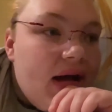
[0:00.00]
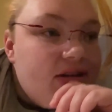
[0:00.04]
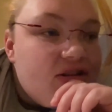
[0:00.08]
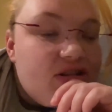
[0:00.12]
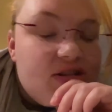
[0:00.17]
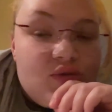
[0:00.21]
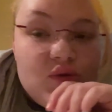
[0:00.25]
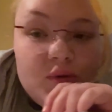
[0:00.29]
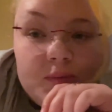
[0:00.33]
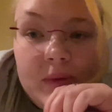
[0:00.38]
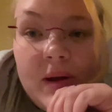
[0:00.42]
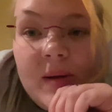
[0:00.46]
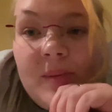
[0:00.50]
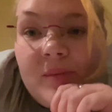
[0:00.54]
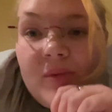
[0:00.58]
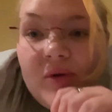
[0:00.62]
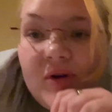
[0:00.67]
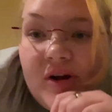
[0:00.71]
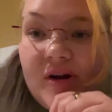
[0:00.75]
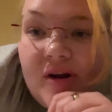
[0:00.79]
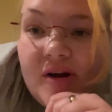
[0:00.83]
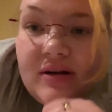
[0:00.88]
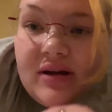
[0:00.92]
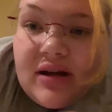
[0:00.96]
just
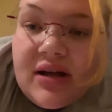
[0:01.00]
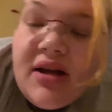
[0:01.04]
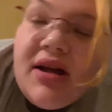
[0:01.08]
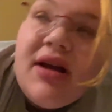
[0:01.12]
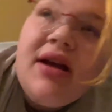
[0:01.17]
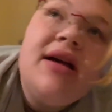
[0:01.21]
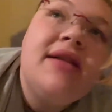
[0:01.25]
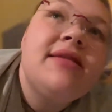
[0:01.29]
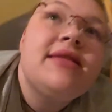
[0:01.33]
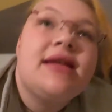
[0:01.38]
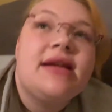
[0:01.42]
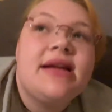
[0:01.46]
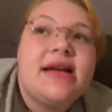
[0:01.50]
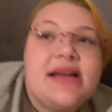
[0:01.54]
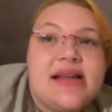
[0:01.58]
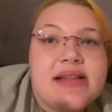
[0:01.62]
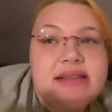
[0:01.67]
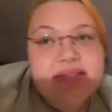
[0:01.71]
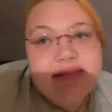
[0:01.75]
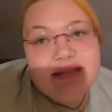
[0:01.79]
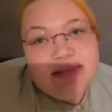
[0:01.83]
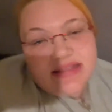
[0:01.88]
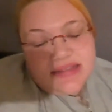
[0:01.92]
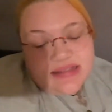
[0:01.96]
remembered that
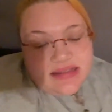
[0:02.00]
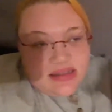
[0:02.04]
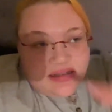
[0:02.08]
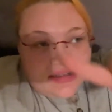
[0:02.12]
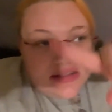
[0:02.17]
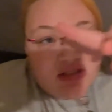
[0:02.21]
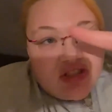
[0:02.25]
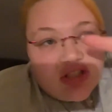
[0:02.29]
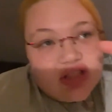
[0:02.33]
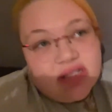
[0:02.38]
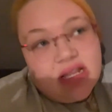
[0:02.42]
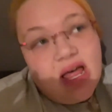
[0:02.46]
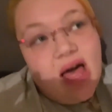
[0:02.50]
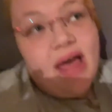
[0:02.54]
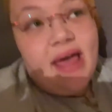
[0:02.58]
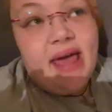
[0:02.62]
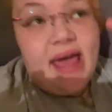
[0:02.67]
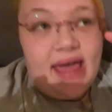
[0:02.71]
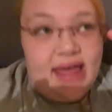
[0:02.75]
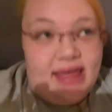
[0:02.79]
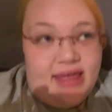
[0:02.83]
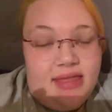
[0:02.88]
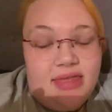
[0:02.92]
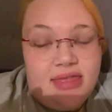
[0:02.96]
it's July
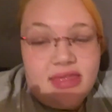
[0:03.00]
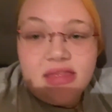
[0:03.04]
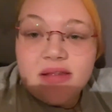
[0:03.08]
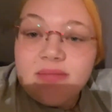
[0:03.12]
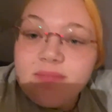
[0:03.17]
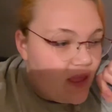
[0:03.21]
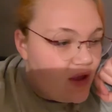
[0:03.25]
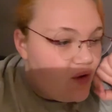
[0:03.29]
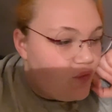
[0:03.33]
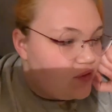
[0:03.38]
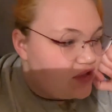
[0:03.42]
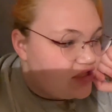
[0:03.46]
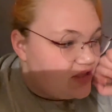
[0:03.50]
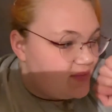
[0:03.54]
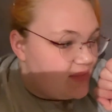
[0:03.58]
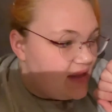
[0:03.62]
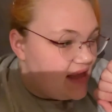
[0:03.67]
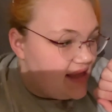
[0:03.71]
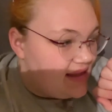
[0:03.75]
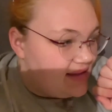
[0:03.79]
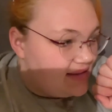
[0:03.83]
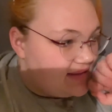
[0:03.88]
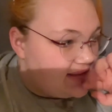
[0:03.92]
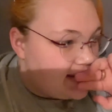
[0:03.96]
8th, which
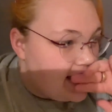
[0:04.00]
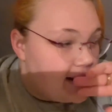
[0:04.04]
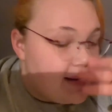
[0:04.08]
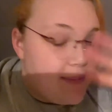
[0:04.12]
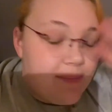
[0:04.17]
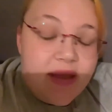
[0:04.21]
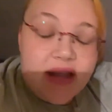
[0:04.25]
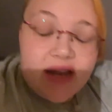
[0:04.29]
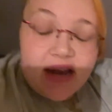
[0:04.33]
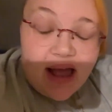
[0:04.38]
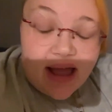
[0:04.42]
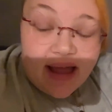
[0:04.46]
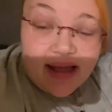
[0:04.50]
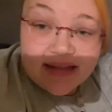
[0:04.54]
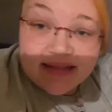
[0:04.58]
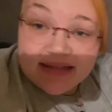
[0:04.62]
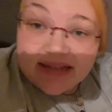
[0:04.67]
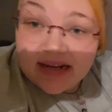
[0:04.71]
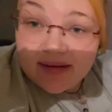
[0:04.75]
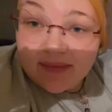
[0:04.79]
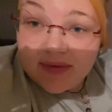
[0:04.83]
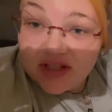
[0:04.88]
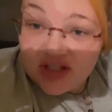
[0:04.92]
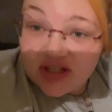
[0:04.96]
means that at midnight it's
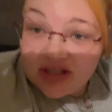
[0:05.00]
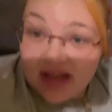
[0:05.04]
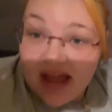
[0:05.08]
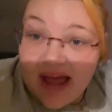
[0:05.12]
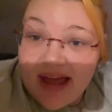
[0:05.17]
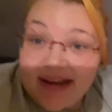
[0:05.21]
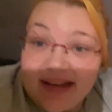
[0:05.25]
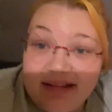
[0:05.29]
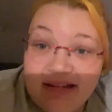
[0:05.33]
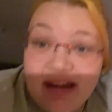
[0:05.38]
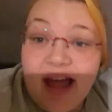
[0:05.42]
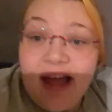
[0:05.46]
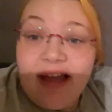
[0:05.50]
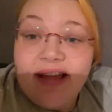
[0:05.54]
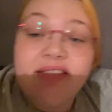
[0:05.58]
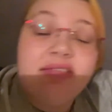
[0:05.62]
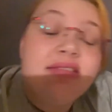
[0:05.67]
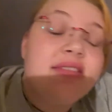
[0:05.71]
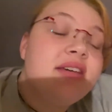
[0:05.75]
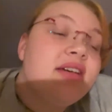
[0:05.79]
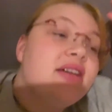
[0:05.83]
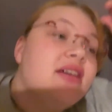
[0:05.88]
going to be July 9th,